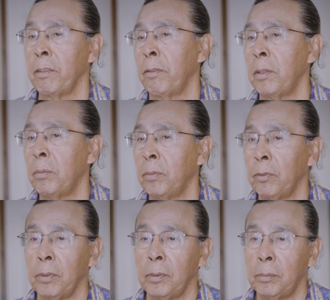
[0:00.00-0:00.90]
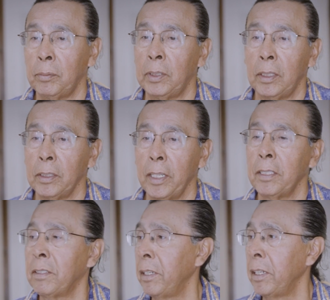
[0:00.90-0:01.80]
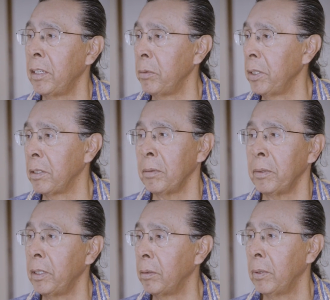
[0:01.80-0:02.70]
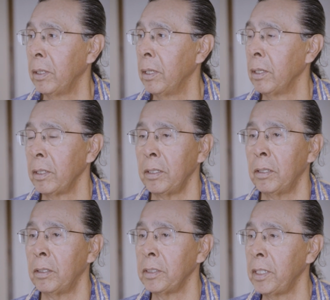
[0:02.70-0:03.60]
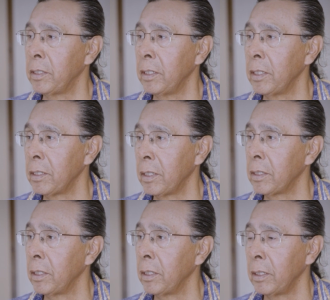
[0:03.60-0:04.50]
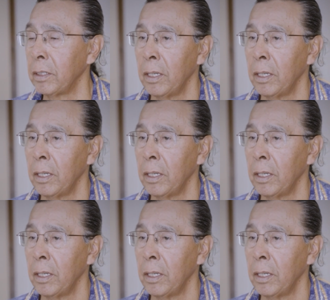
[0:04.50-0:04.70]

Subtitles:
from day to day, week to week, you know, season to season.